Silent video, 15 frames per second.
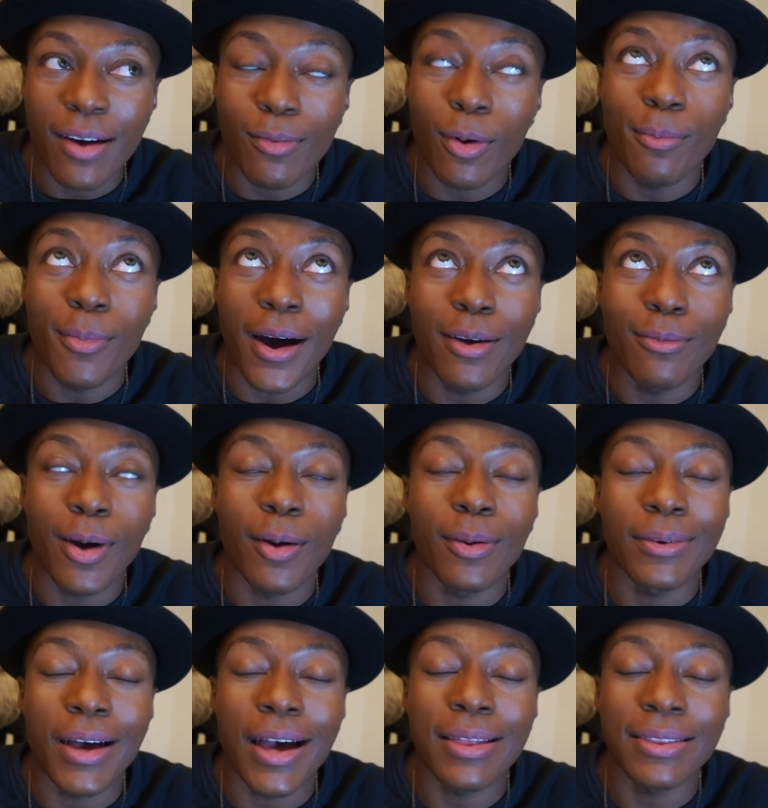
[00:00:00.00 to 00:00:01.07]
Well, my,
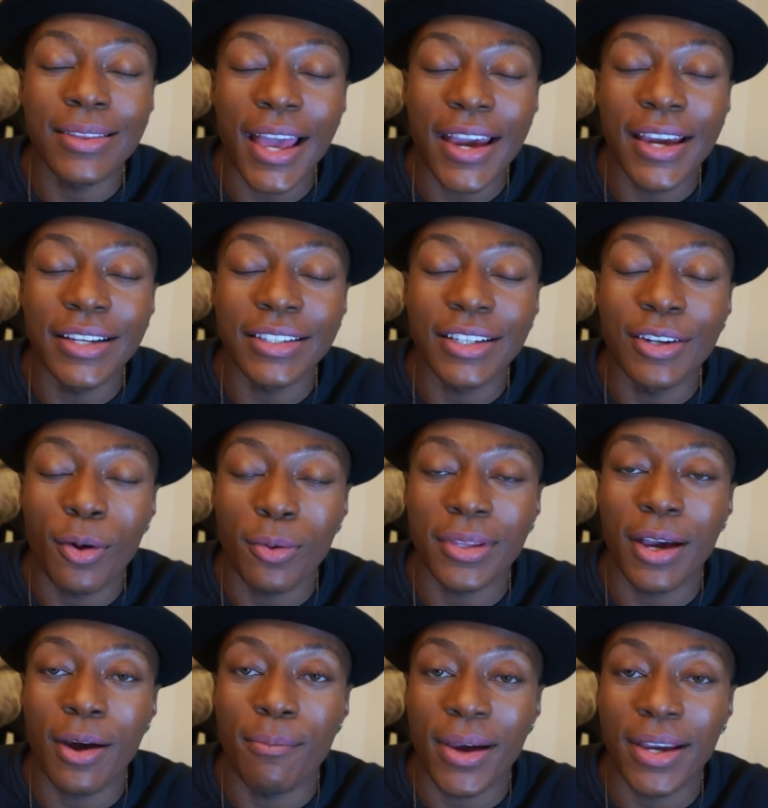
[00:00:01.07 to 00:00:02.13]
well, I stayed in a
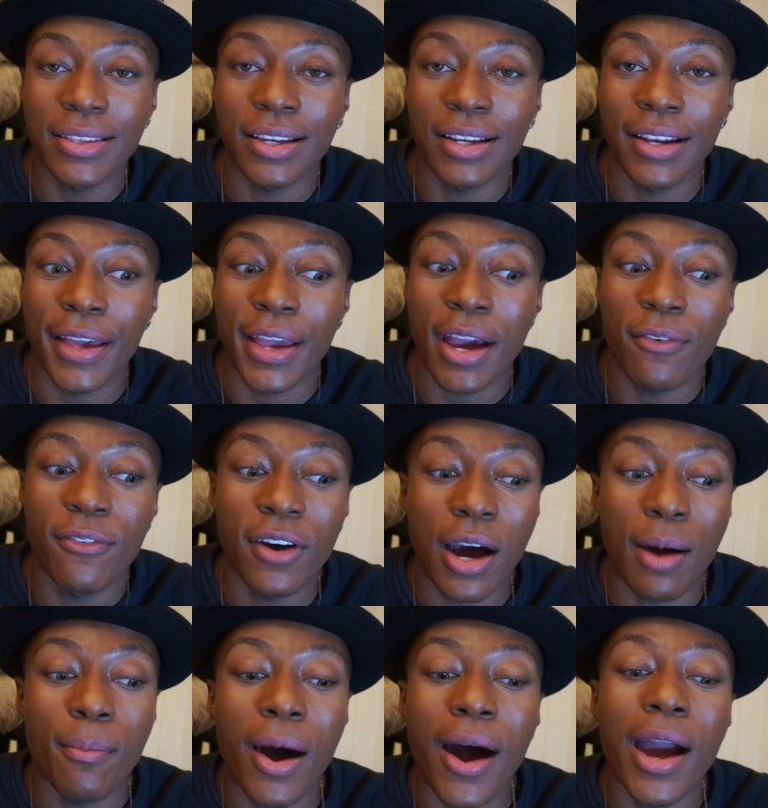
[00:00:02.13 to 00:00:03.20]
hotel and basically I
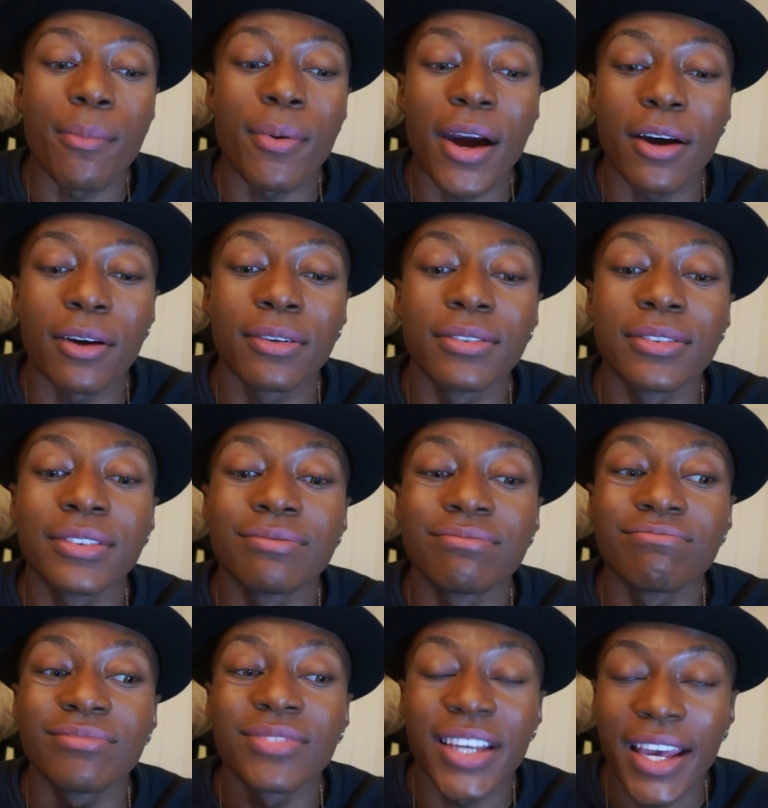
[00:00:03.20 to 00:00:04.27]
forgot my eyebrow
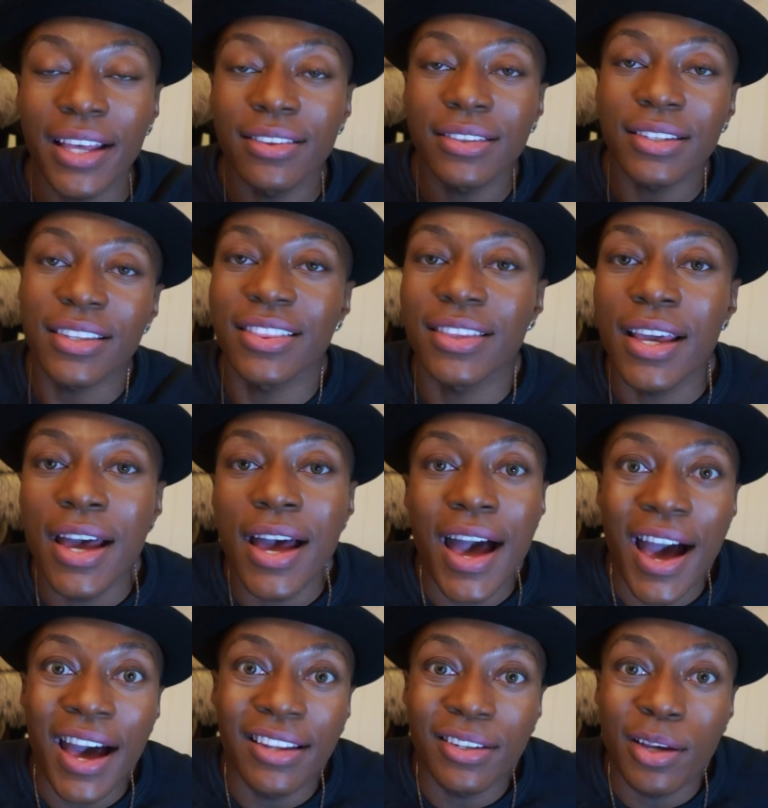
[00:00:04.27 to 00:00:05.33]
kit
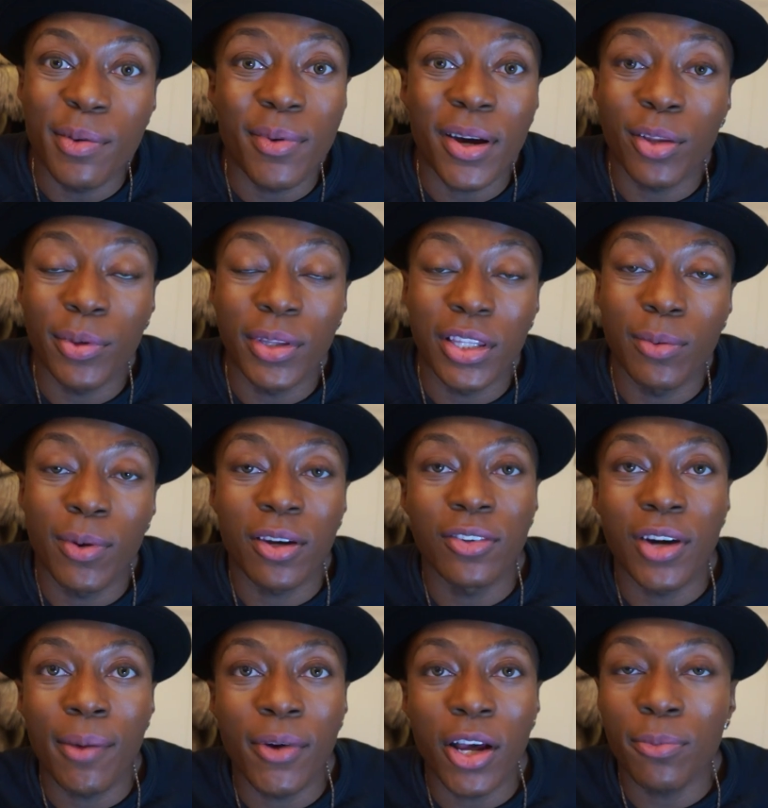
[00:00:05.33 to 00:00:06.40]
and um, I just went to work on
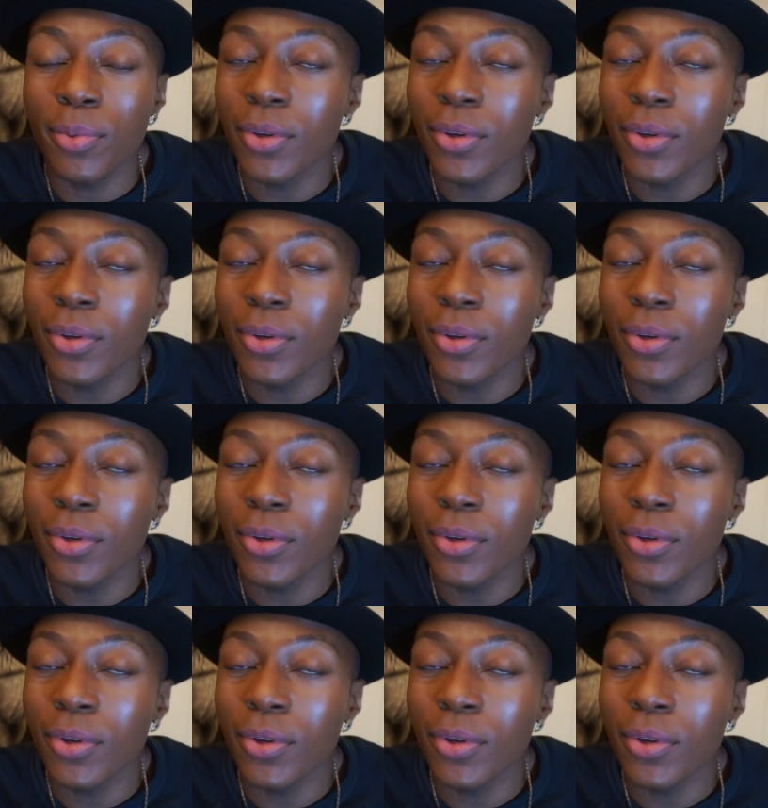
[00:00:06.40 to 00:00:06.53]
my eyebrows.